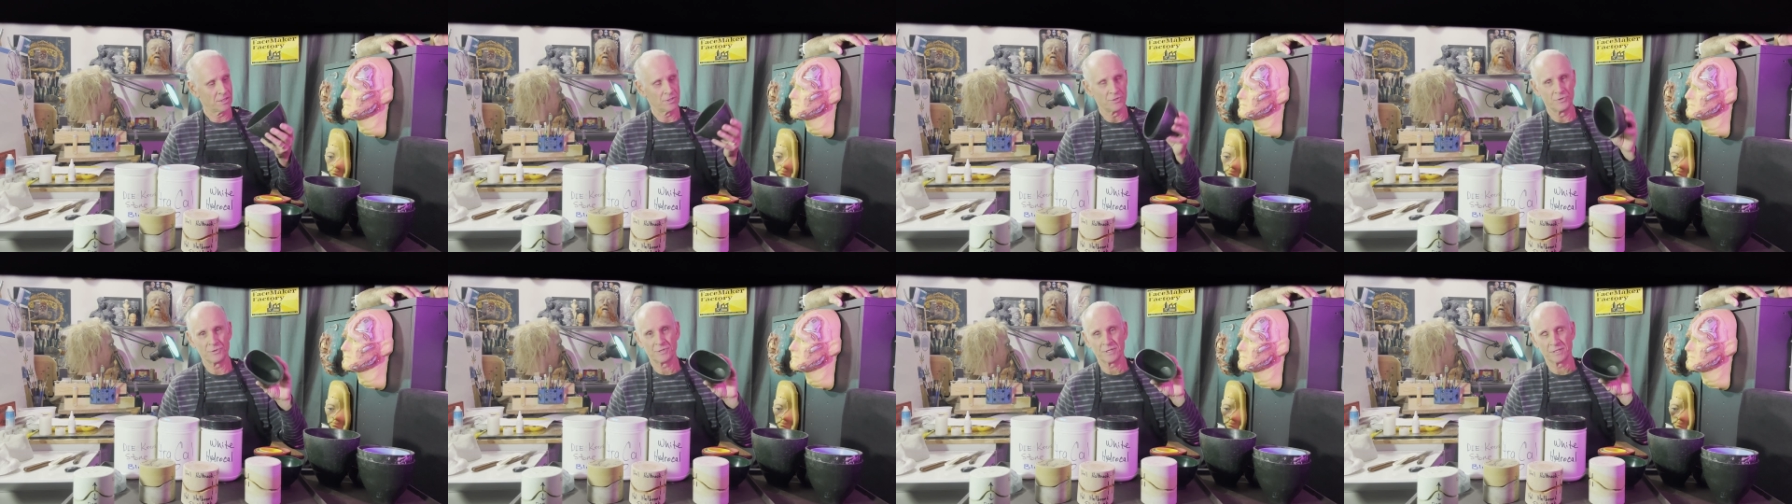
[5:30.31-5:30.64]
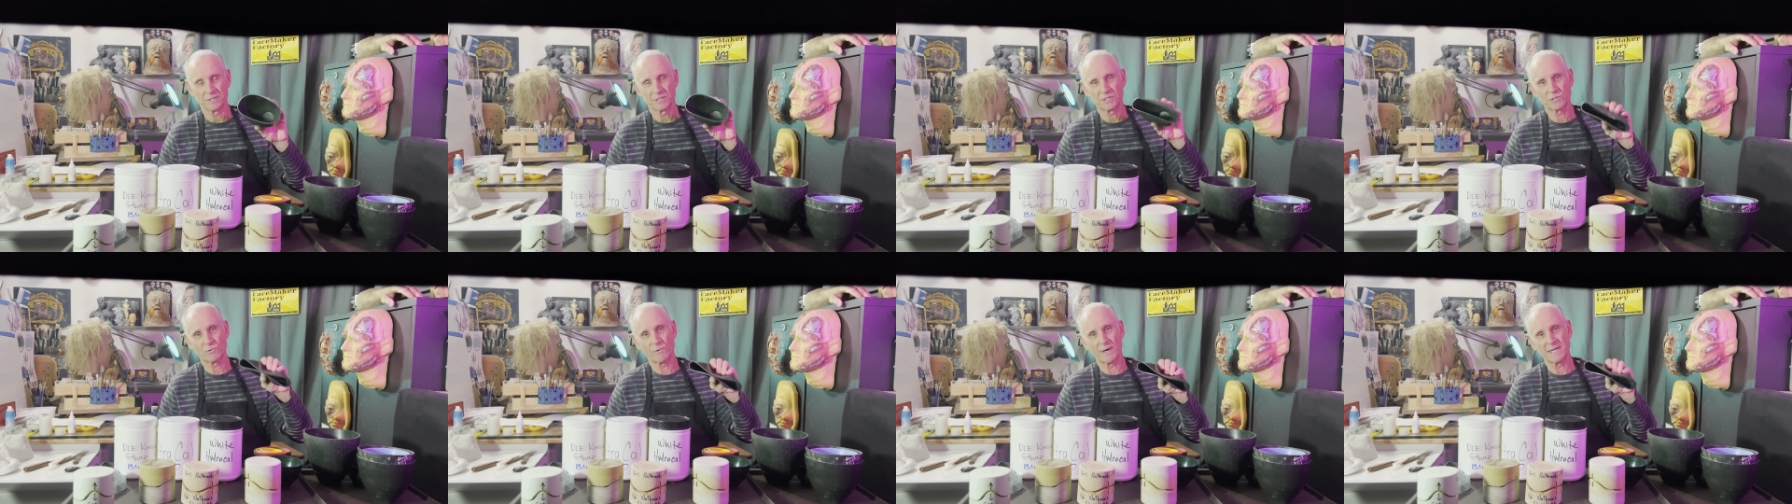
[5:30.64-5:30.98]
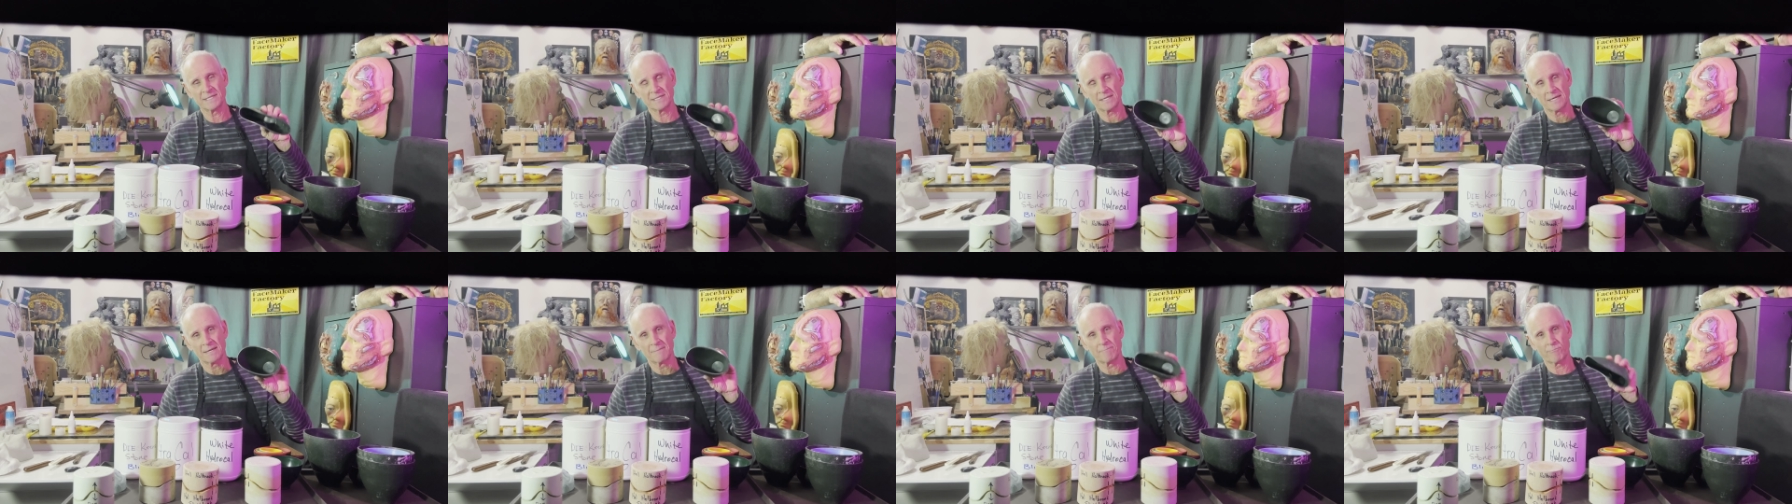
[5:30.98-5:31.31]
You can
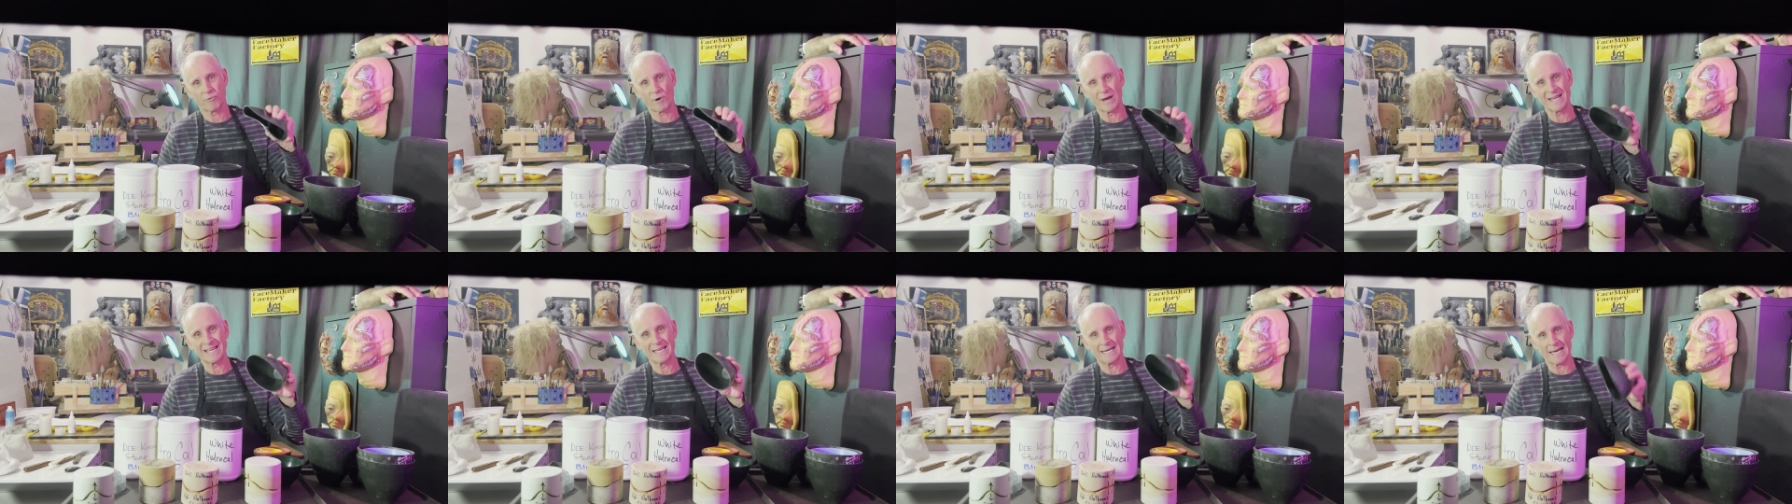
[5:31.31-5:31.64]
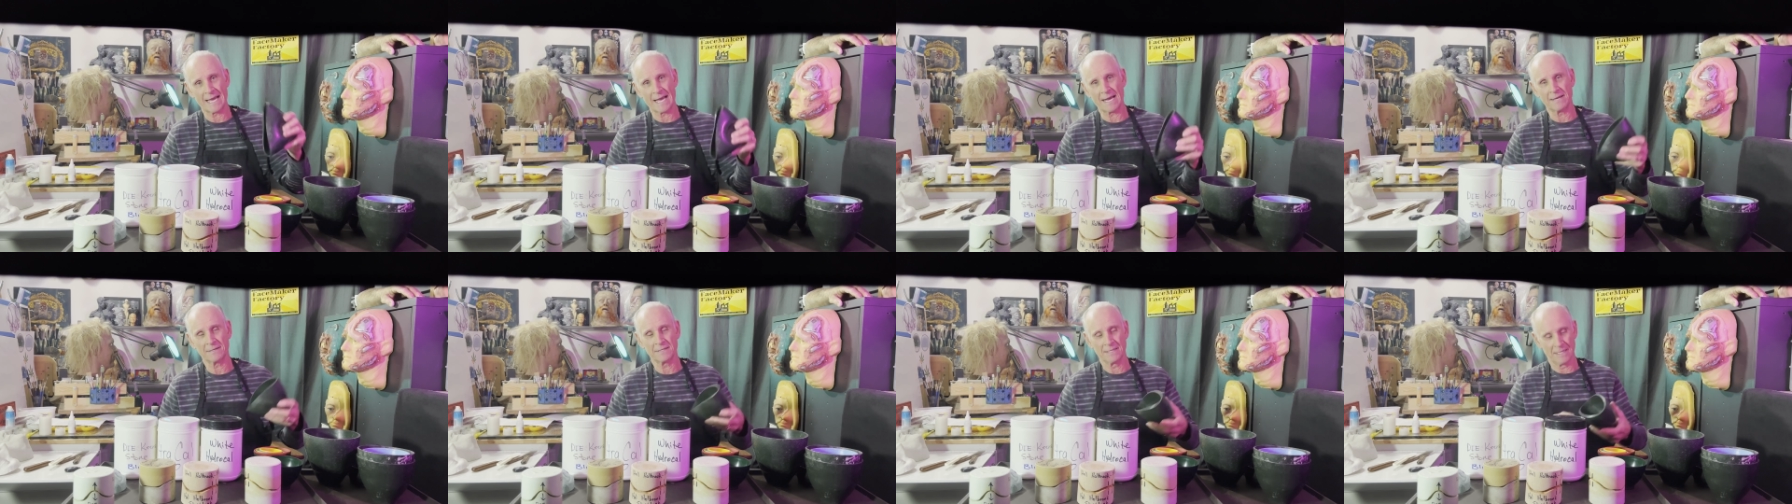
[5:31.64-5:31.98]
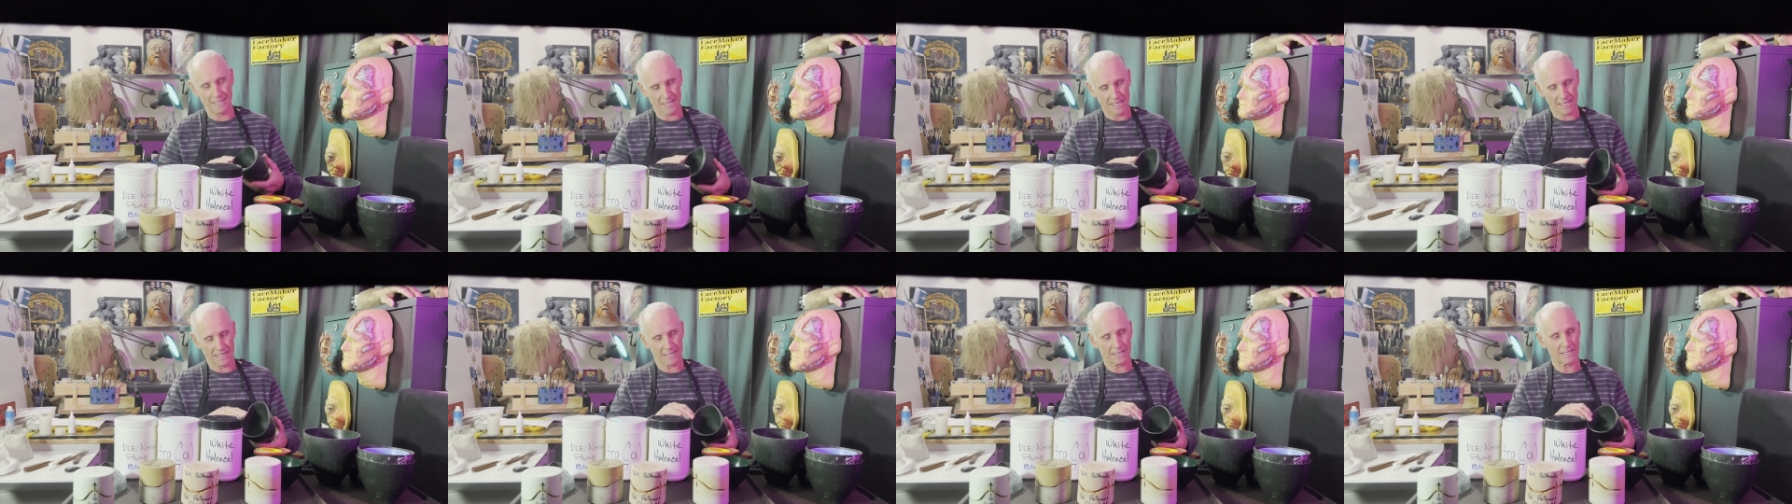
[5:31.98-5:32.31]
squeeze it and break it out,
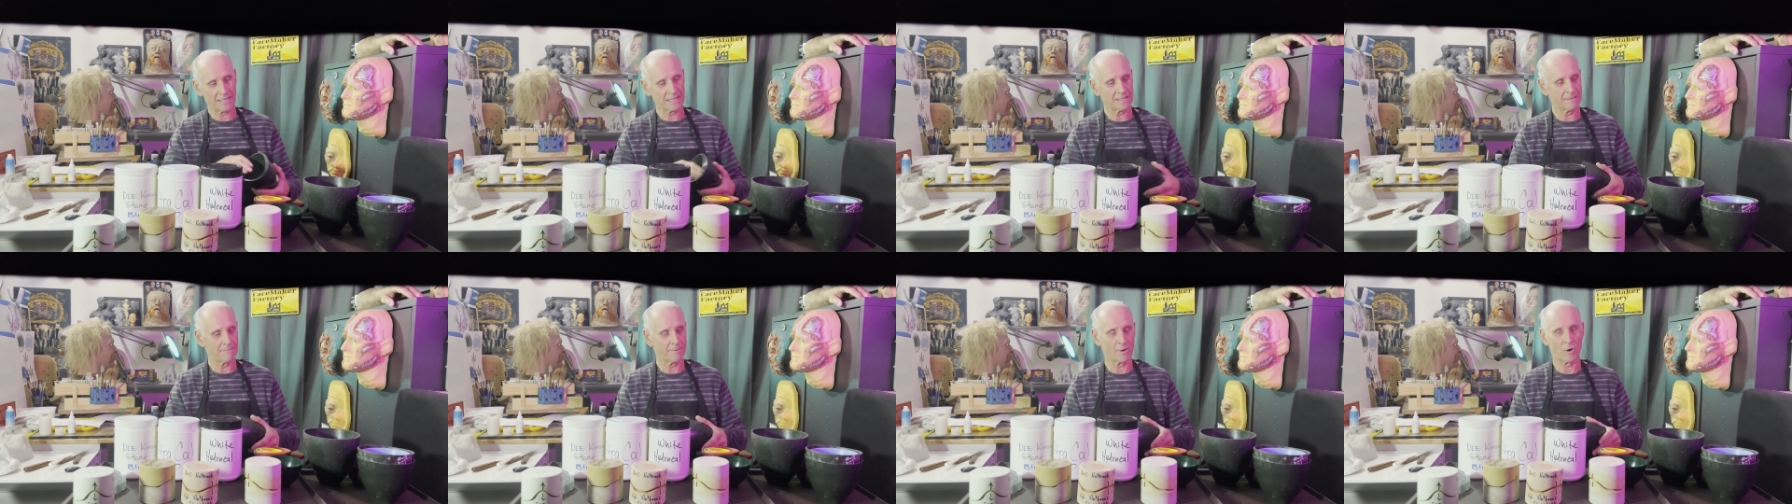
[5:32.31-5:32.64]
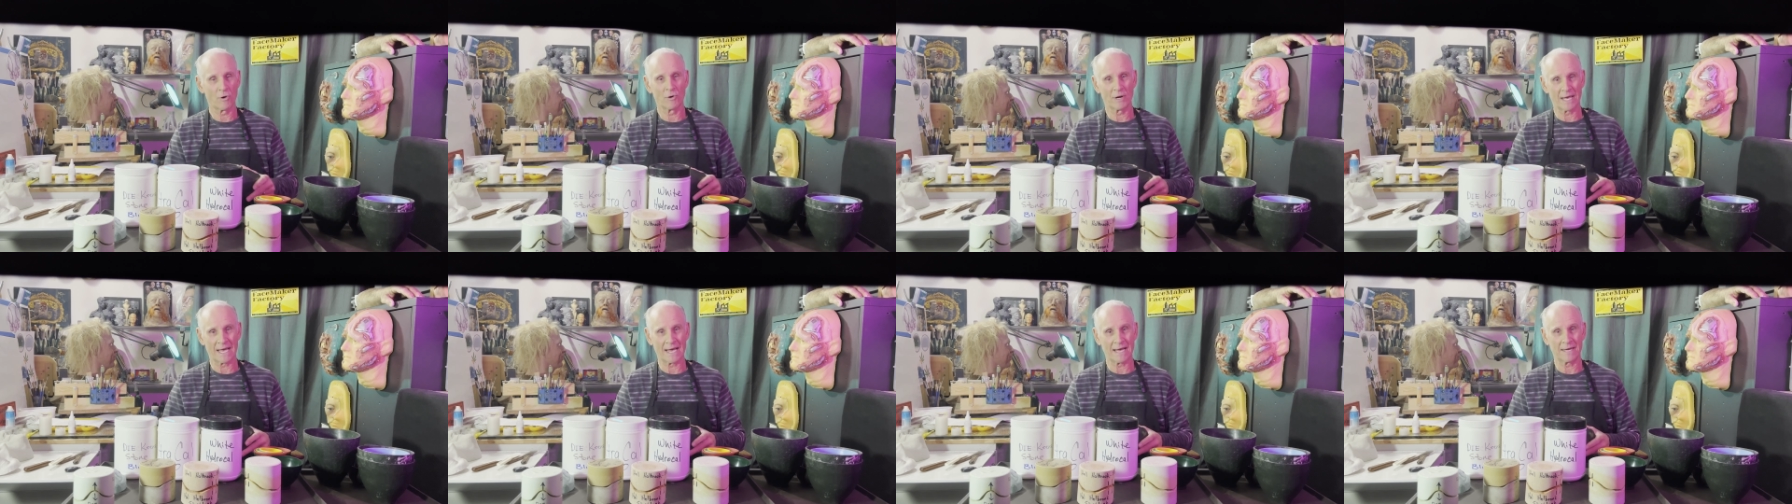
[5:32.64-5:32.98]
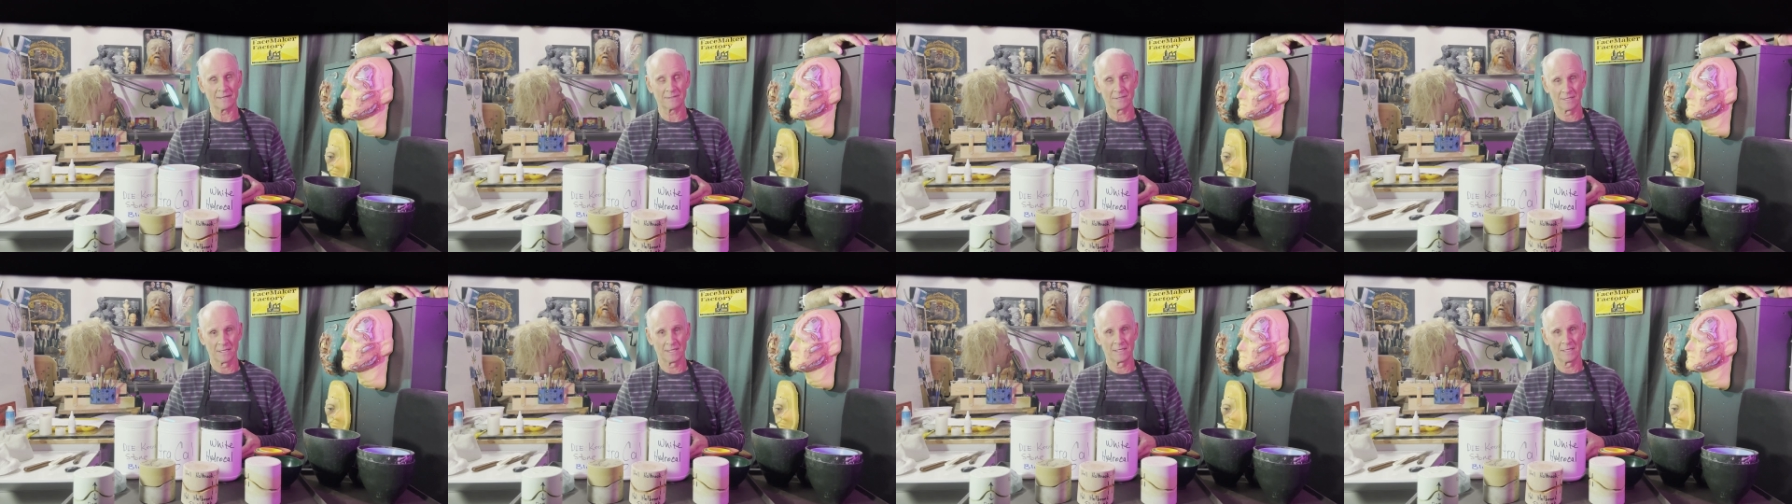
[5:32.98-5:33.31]
clean the bowl out.